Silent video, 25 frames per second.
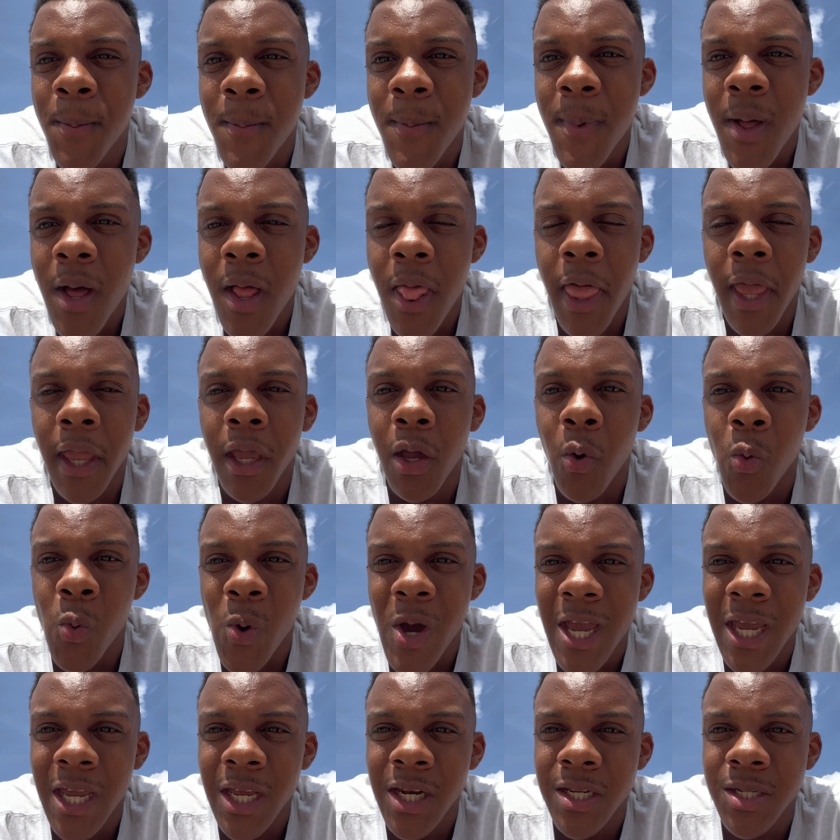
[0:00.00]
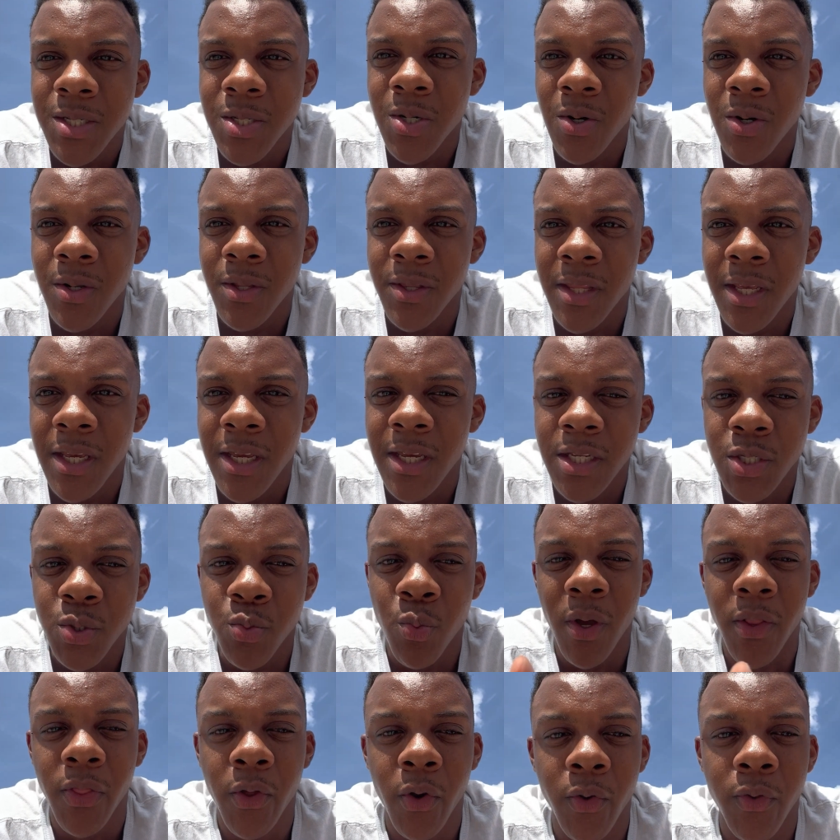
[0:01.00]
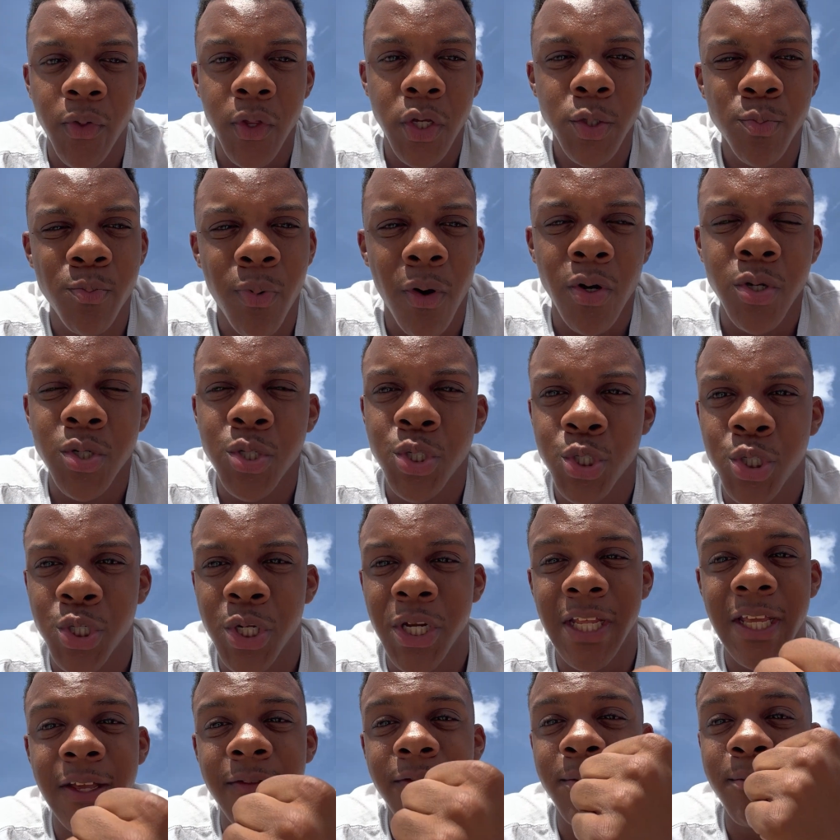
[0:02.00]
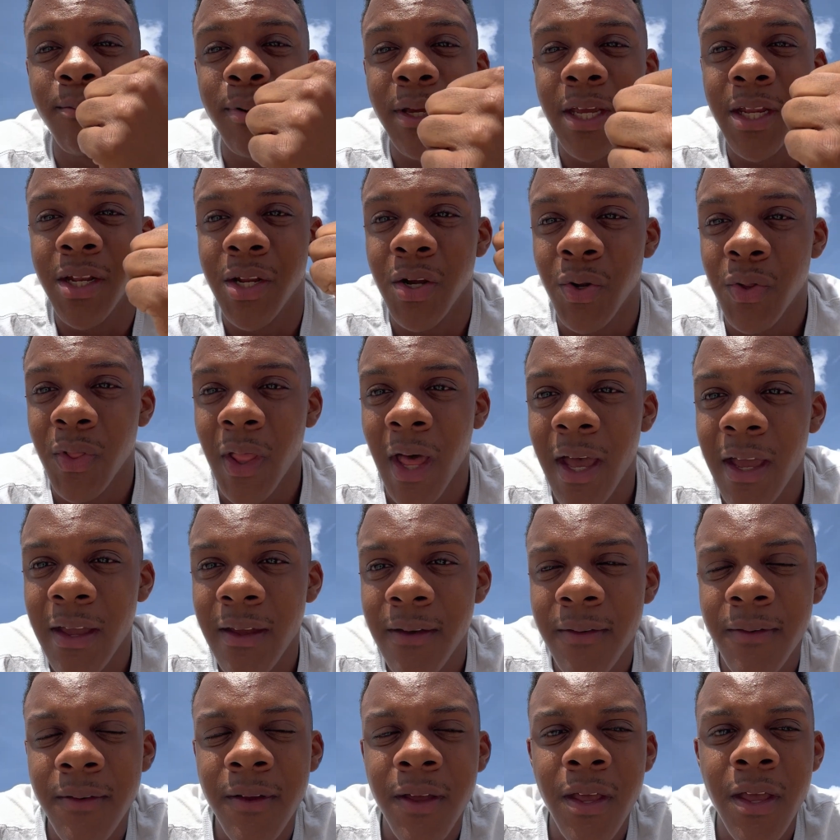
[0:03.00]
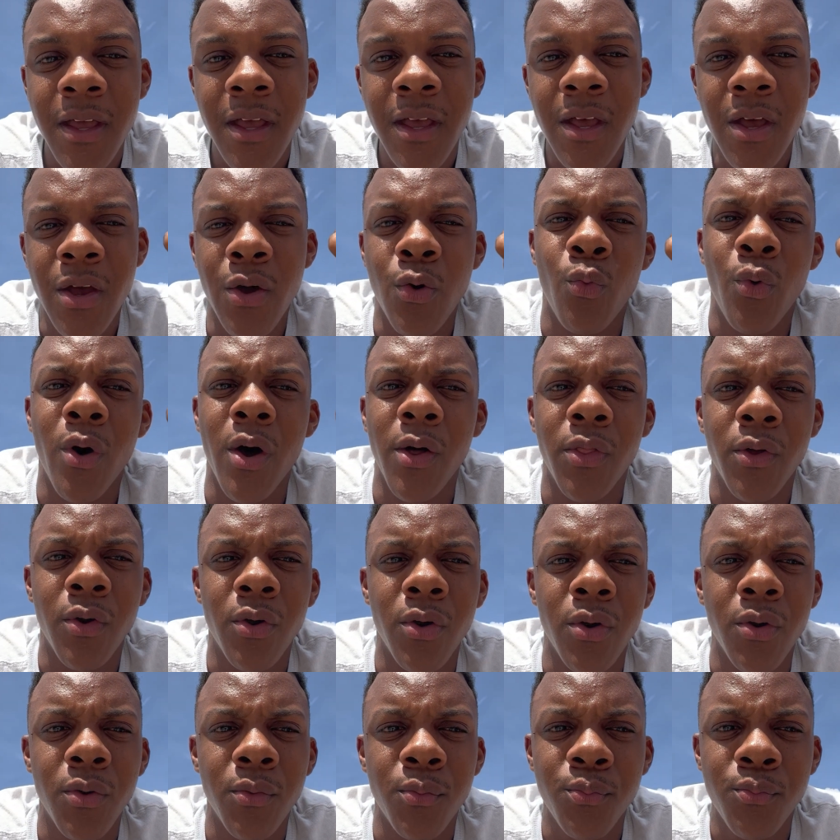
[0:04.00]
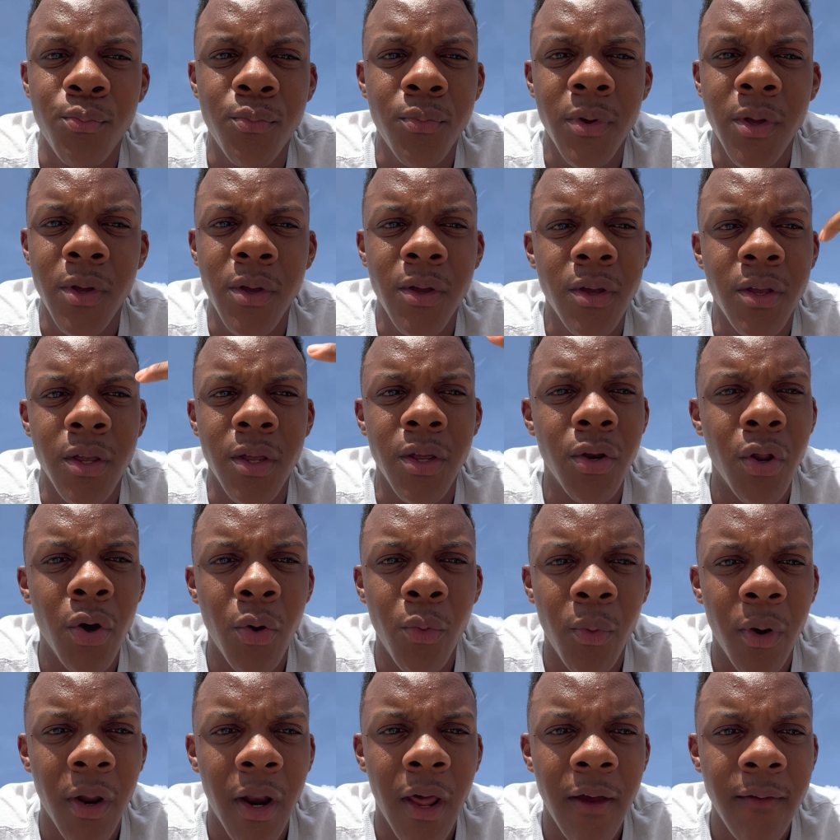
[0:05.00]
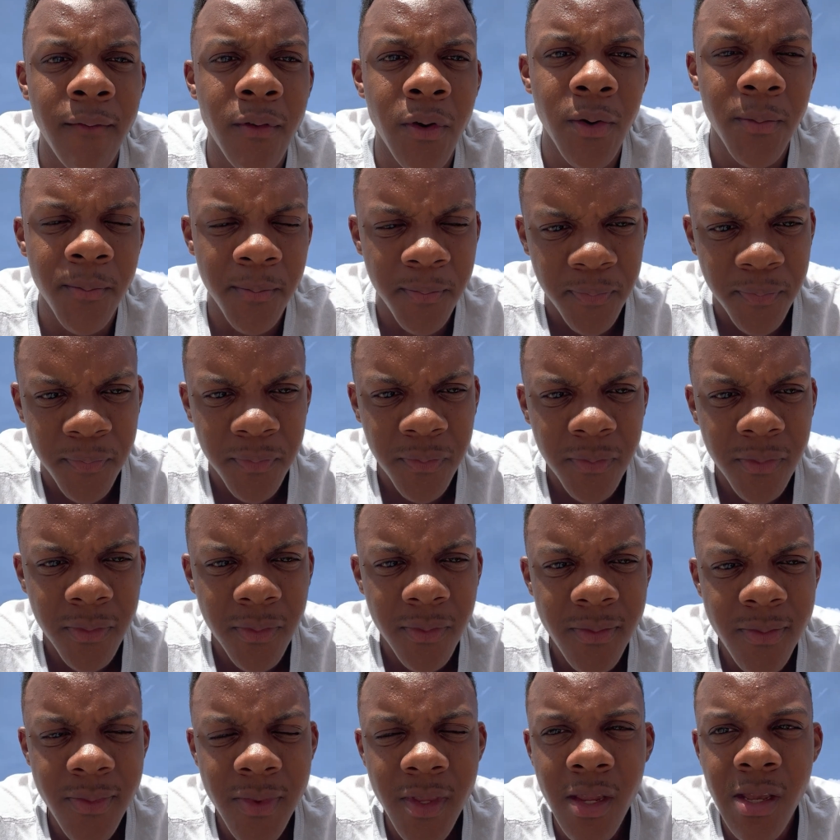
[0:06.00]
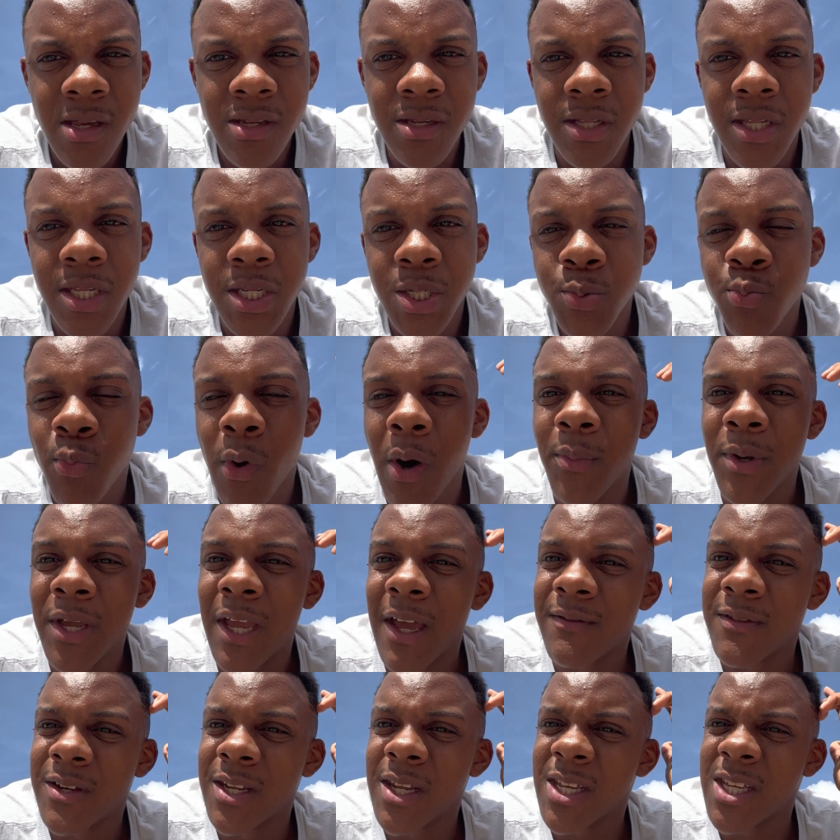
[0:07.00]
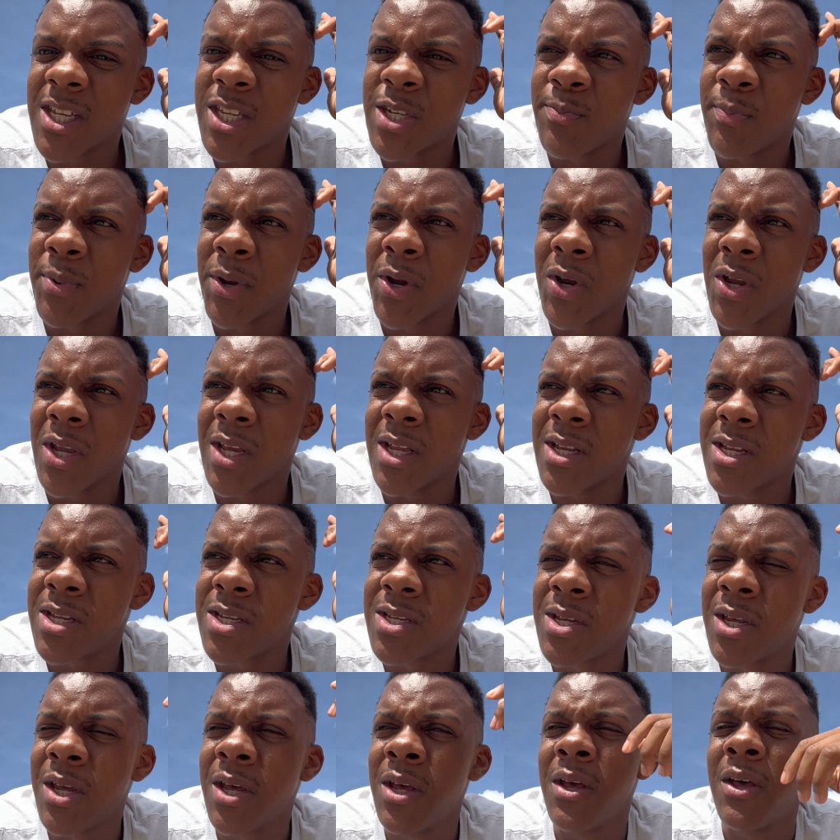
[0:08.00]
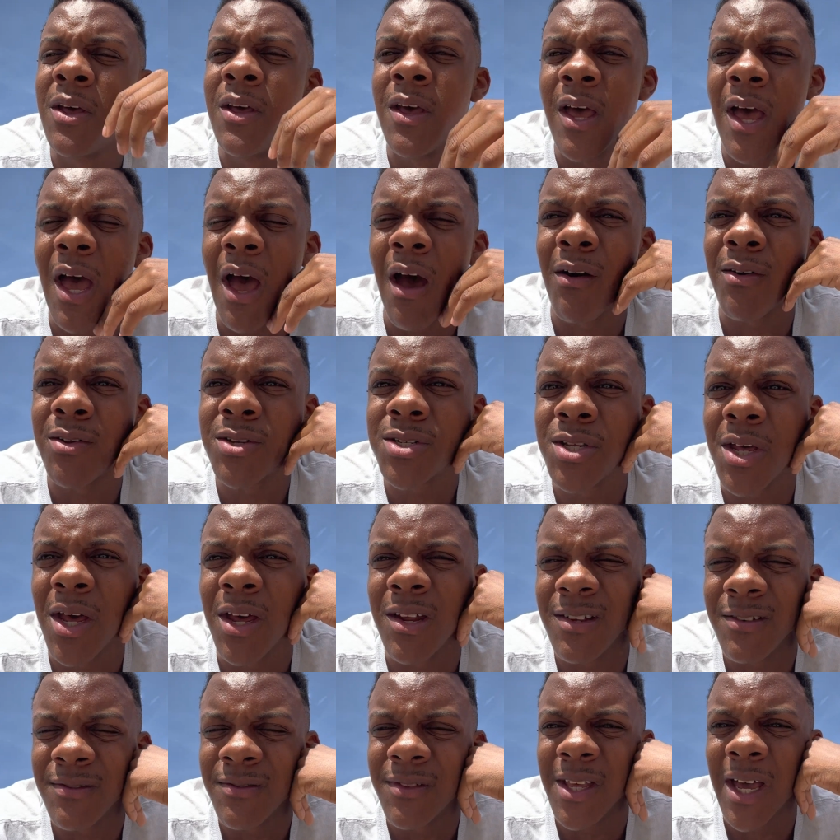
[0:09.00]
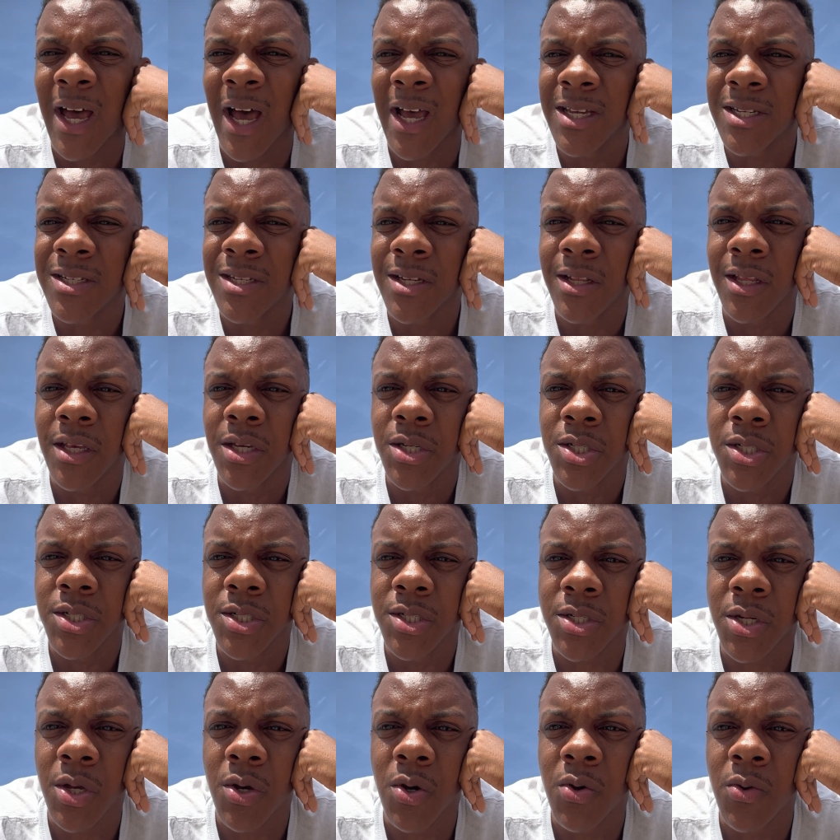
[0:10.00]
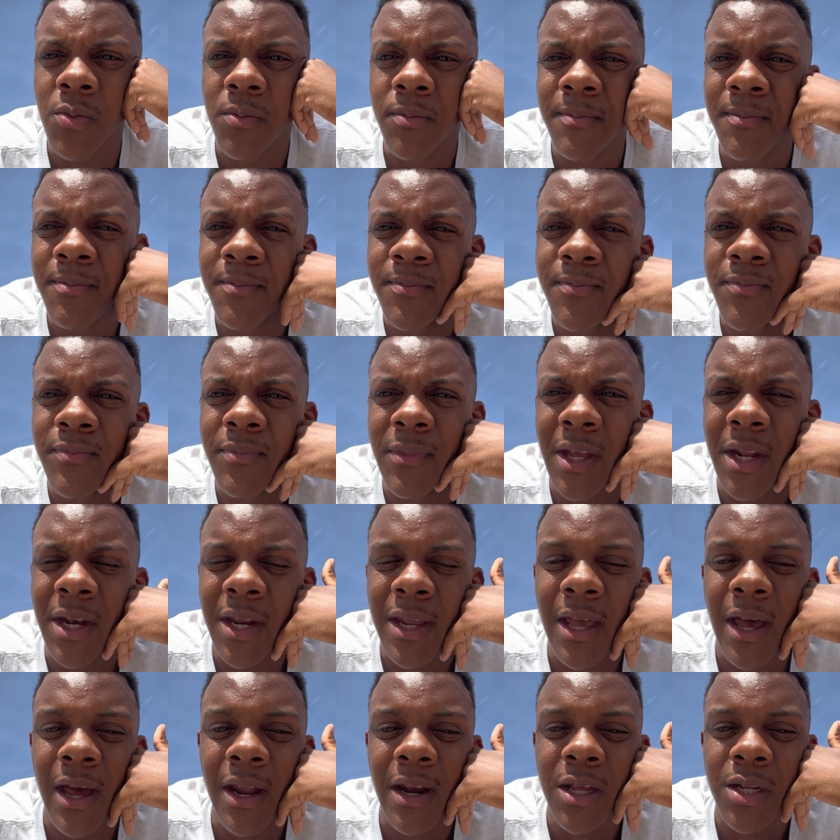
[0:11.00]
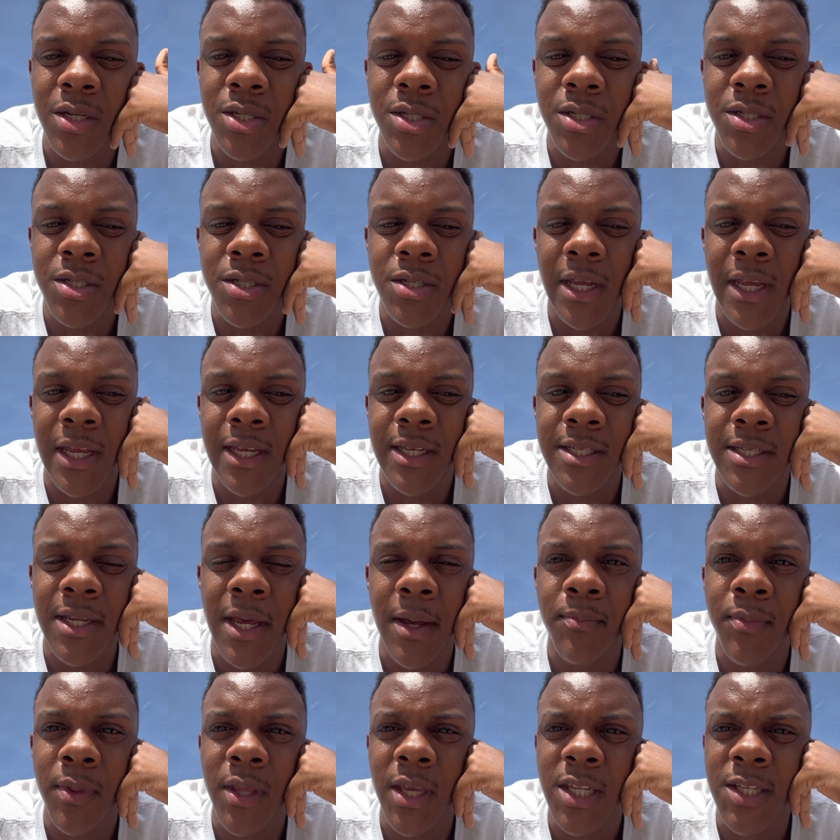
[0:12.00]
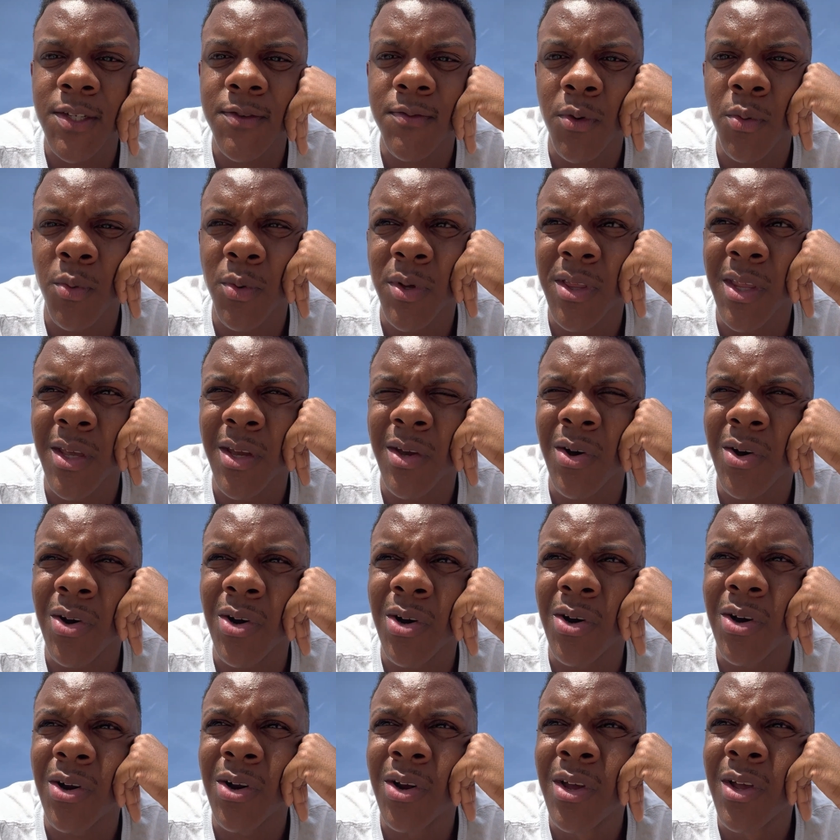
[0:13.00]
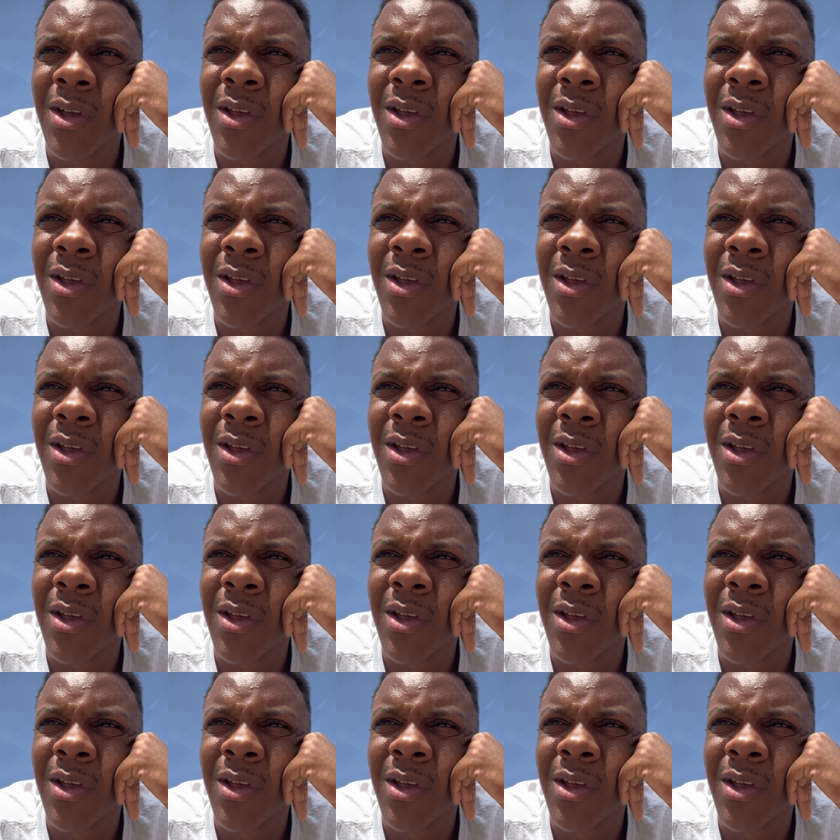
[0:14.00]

like awaken to certain things, whether this person should even be in your life, whether, you know, whatever. This is what we have to experience outside of the isolation zone and kind of just accept things for what they are.